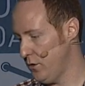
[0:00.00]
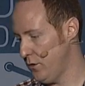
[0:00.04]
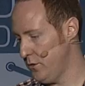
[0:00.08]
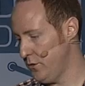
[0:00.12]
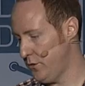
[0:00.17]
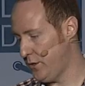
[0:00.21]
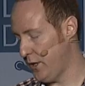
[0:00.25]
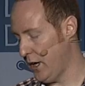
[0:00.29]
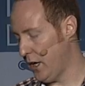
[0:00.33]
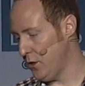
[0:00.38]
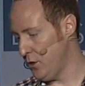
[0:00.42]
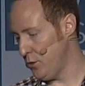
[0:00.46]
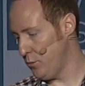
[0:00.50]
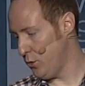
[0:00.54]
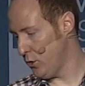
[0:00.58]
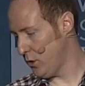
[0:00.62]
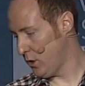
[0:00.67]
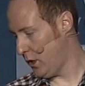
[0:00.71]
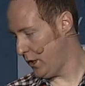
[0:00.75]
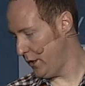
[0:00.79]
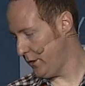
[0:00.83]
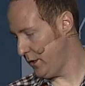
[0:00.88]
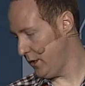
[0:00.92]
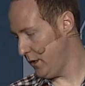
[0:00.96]
Downloadable
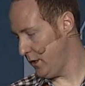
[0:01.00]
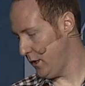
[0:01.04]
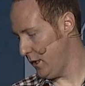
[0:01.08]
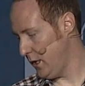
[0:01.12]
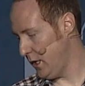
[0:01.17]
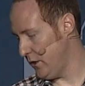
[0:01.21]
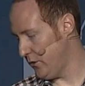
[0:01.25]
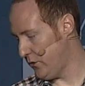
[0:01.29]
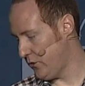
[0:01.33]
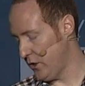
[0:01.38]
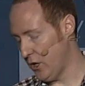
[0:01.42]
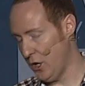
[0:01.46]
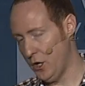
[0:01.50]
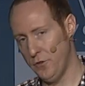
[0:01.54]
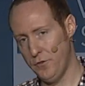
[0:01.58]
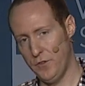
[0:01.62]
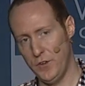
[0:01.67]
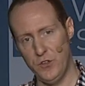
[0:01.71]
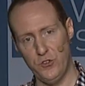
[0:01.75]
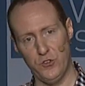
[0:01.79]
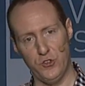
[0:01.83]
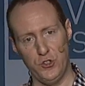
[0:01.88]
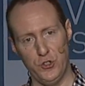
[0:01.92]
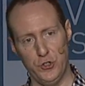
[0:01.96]
content itself
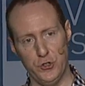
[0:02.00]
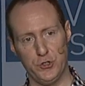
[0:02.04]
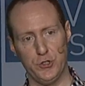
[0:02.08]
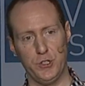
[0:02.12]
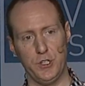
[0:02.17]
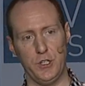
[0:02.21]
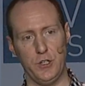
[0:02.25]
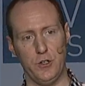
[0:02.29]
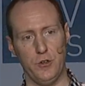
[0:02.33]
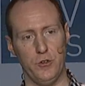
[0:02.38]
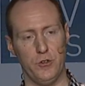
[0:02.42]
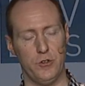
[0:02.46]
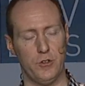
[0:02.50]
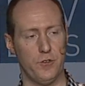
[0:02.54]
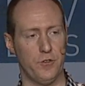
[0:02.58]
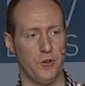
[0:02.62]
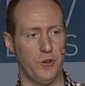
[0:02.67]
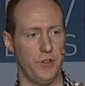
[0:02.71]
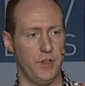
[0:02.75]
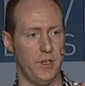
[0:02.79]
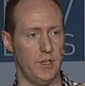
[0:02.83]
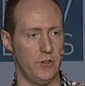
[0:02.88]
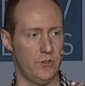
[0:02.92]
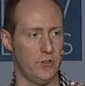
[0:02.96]
is usually used for
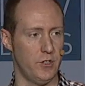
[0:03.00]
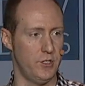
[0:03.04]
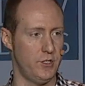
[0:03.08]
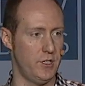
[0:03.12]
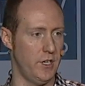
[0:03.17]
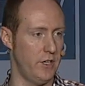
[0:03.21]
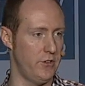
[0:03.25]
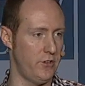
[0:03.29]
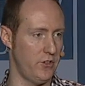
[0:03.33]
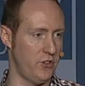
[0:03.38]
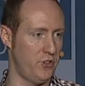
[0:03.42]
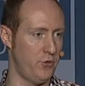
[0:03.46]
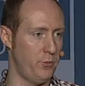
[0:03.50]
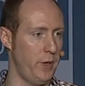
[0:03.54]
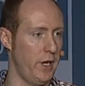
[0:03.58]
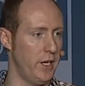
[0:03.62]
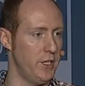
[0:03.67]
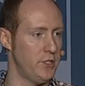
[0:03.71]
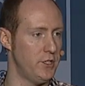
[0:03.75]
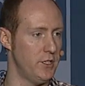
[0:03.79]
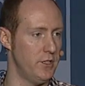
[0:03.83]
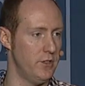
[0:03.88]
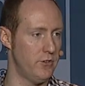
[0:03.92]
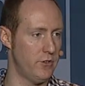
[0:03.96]
things such as
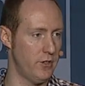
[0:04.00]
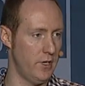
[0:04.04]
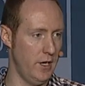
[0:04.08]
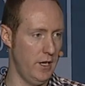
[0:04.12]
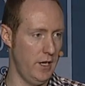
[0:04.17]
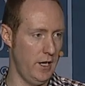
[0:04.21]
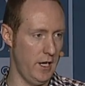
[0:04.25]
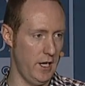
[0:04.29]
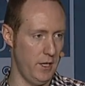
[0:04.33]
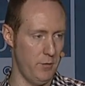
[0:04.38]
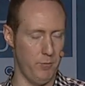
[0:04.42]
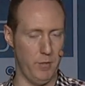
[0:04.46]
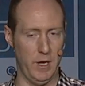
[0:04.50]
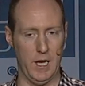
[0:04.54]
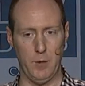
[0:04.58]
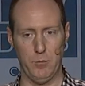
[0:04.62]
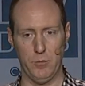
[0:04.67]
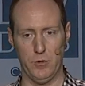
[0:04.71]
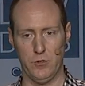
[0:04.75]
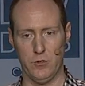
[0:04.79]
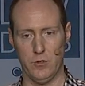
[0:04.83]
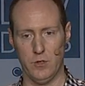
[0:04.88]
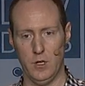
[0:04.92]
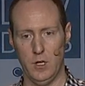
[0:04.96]
expansions and
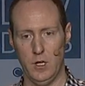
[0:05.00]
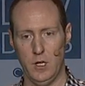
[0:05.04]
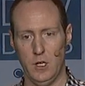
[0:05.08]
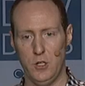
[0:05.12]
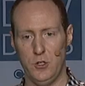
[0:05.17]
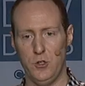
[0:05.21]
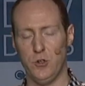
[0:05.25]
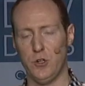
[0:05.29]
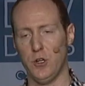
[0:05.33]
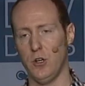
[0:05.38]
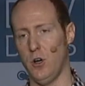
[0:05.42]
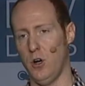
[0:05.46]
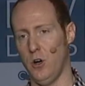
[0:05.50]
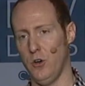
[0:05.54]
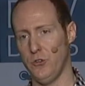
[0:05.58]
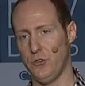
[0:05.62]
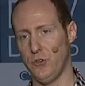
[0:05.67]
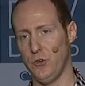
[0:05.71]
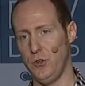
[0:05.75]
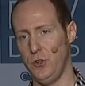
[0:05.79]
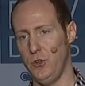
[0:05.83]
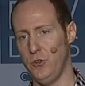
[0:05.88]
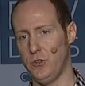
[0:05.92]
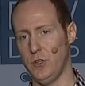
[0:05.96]
maps. You can also
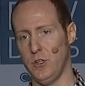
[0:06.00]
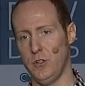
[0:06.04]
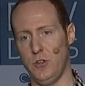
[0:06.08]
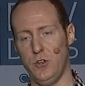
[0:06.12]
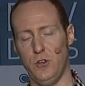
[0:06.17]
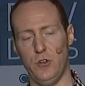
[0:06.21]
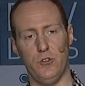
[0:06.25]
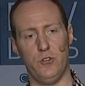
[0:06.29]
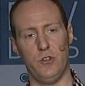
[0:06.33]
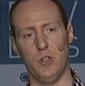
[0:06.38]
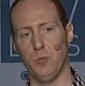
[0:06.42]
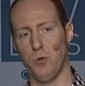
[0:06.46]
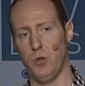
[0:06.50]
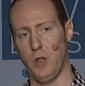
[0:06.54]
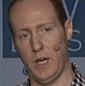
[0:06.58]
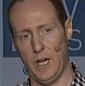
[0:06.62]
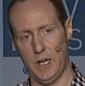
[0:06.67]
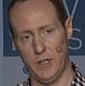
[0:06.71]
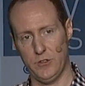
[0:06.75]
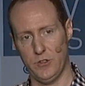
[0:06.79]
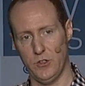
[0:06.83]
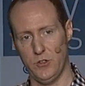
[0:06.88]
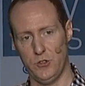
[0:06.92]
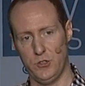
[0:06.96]
use it to do simple
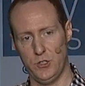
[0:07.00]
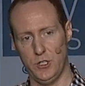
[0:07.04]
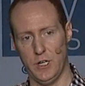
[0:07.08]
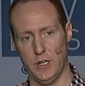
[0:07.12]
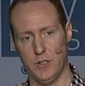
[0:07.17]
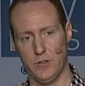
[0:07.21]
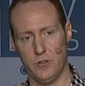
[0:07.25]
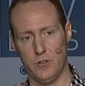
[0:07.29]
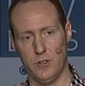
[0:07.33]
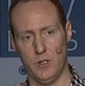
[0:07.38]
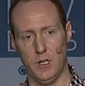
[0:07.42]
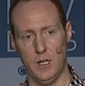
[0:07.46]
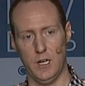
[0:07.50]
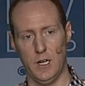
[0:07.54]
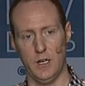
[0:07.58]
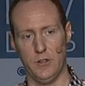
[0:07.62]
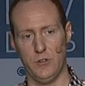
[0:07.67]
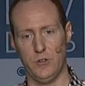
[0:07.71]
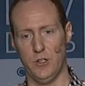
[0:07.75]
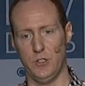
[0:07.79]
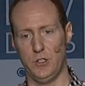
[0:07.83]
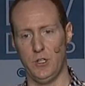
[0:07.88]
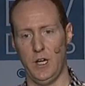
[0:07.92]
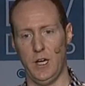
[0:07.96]
access checks,
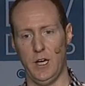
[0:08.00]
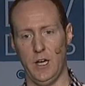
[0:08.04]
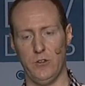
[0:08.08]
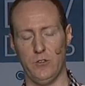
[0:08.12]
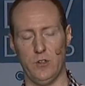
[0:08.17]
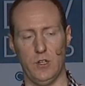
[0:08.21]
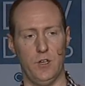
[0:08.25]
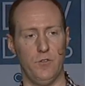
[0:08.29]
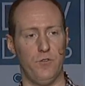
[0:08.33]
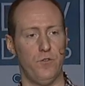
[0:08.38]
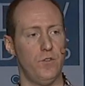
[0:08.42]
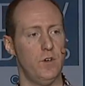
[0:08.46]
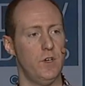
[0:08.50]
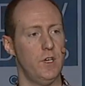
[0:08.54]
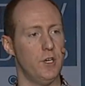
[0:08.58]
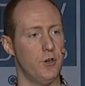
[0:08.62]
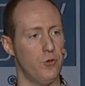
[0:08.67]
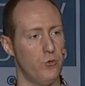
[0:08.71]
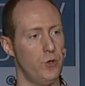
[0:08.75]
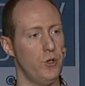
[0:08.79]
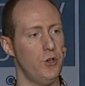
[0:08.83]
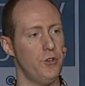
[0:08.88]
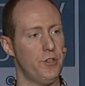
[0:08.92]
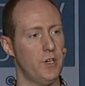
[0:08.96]
such as if in a
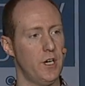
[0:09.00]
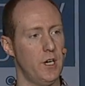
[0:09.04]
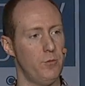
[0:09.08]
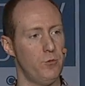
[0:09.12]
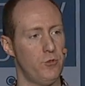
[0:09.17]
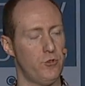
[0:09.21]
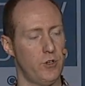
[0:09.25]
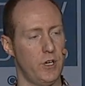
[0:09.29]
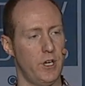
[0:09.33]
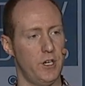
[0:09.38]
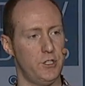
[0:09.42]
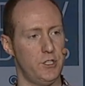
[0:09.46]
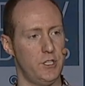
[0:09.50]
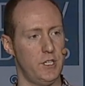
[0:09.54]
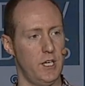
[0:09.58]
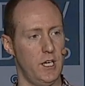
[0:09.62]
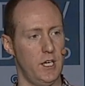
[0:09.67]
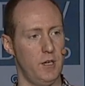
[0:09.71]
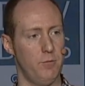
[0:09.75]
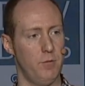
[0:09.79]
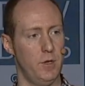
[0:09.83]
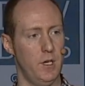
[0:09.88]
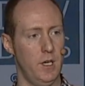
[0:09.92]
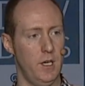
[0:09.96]
real-time strategy
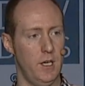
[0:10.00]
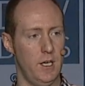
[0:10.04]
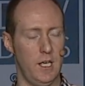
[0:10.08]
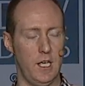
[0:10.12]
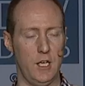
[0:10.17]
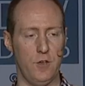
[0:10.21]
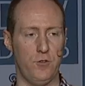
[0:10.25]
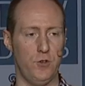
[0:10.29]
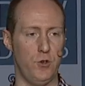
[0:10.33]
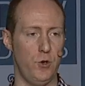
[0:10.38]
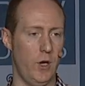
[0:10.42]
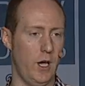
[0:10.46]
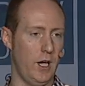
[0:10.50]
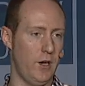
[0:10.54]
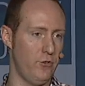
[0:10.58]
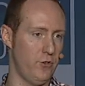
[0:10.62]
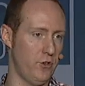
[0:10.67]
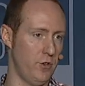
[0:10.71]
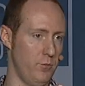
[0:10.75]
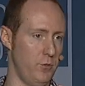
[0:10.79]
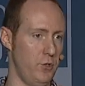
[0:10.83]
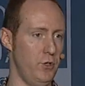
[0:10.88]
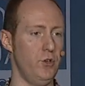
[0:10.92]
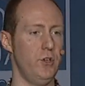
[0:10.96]
game, if you have
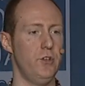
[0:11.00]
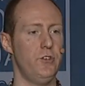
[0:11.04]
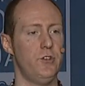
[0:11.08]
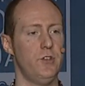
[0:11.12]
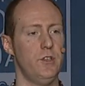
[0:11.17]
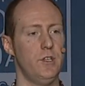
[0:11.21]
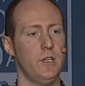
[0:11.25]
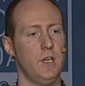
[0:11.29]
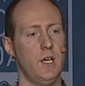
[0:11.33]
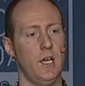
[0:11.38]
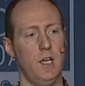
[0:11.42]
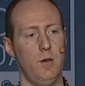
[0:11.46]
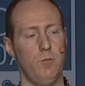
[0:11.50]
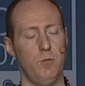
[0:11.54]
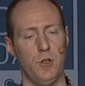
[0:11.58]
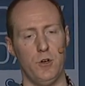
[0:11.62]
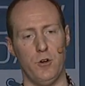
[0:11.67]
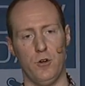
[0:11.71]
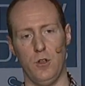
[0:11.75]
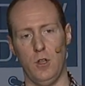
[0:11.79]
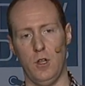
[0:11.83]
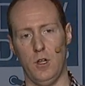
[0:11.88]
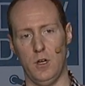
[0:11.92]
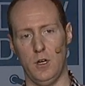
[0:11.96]
some units in the game that
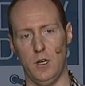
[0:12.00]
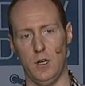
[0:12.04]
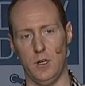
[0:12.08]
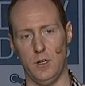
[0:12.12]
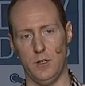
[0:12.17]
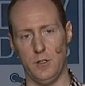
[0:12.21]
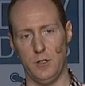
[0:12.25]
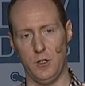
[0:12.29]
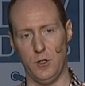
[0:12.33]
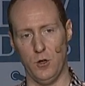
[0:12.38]
are